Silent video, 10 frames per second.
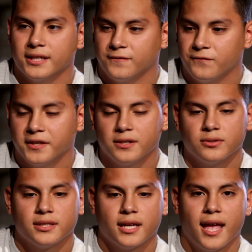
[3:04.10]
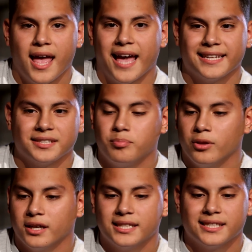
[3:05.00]
is filled, and his
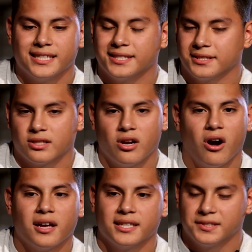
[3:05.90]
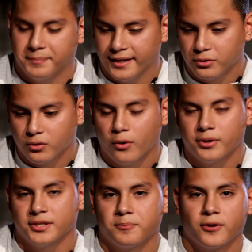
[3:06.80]
blood disease is gone, his spinal
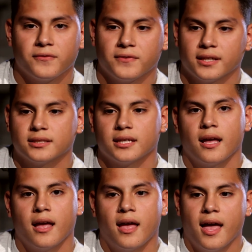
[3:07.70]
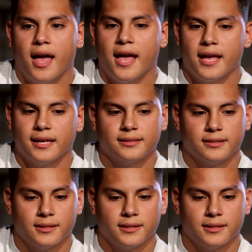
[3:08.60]
cord is perfect. And